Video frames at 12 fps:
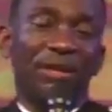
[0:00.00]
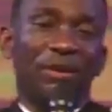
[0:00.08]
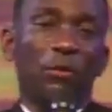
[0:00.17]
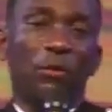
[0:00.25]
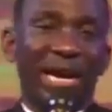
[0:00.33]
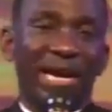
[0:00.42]

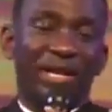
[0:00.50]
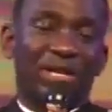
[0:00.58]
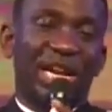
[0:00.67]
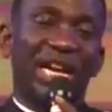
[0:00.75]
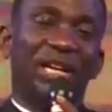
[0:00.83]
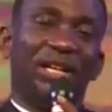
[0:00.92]
Where a
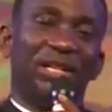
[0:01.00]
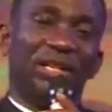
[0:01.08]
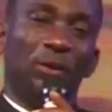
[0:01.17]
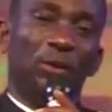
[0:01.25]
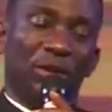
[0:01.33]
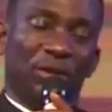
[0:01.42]
child
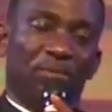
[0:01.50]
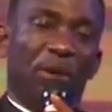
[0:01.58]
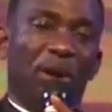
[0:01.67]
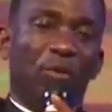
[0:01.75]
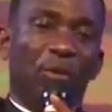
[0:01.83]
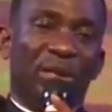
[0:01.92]
was
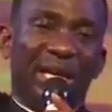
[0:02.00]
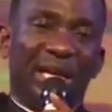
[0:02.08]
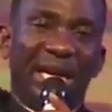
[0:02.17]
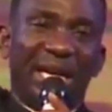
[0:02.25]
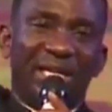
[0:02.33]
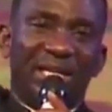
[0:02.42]
born with the
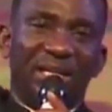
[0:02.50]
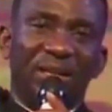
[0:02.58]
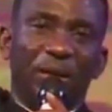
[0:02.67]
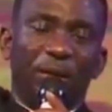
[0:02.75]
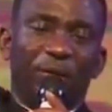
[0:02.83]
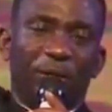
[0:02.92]
hand
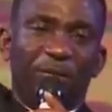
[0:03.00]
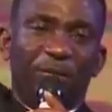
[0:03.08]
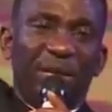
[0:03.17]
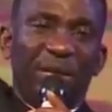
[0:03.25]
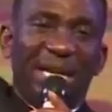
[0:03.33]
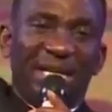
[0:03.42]
of some
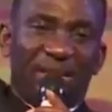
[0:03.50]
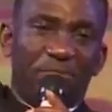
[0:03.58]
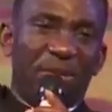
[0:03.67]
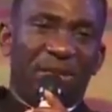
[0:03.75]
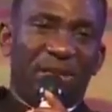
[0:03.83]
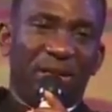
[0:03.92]
fingers
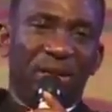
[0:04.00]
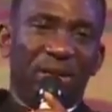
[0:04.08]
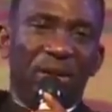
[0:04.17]
missing,